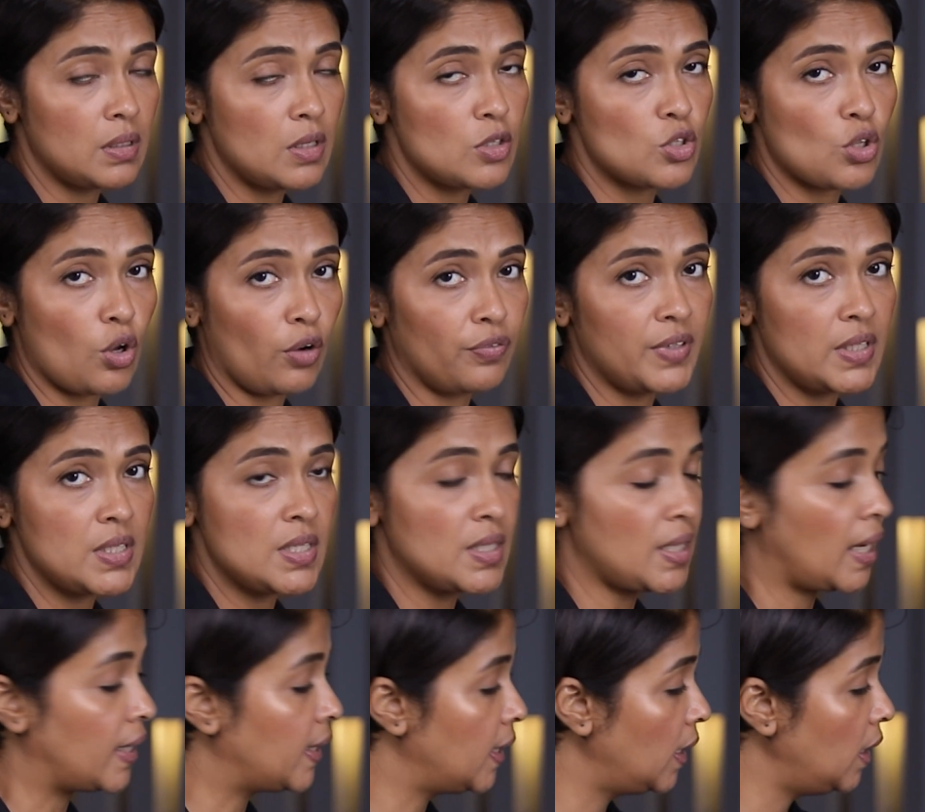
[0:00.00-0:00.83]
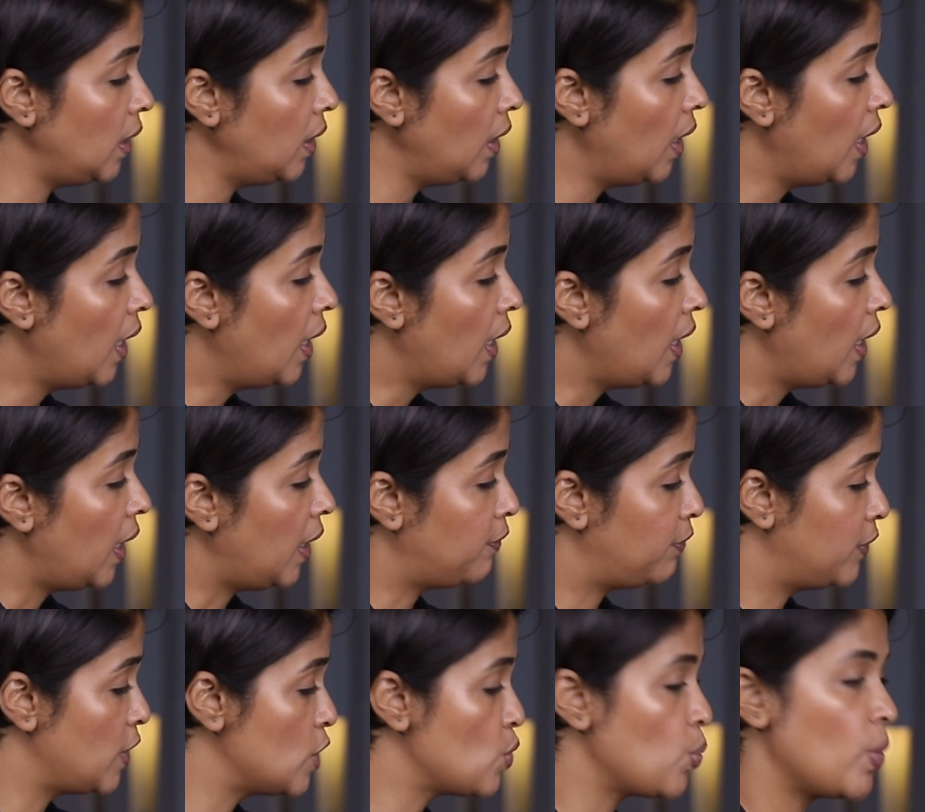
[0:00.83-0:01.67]
soft and subtle.
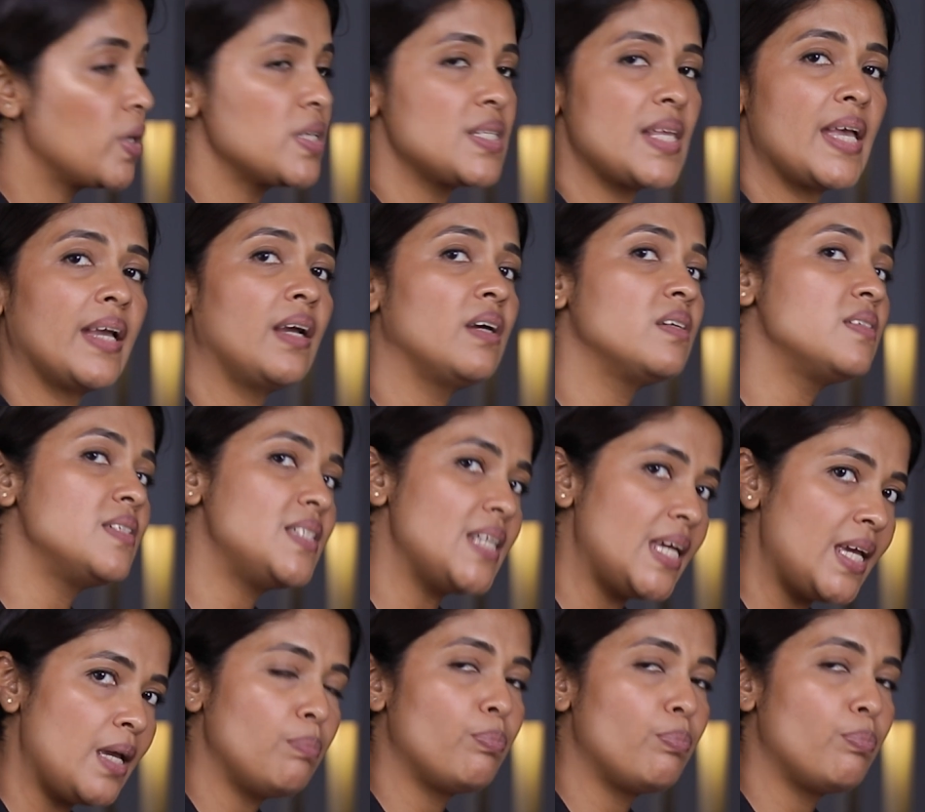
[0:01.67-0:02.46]
If this was like a day